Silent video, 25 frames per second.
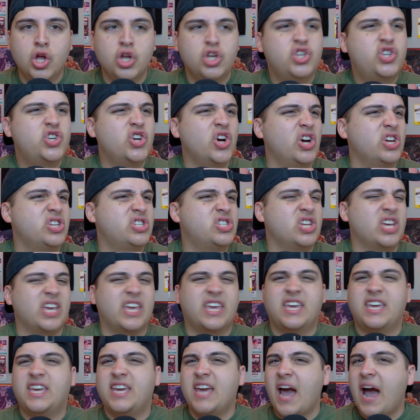just
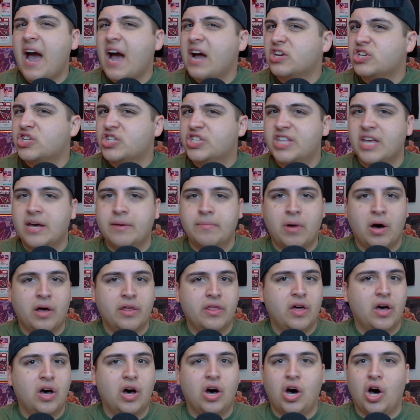gash them
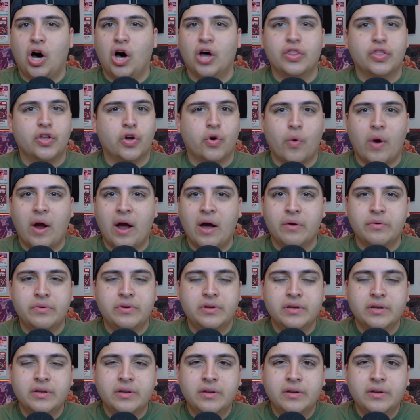on the ground?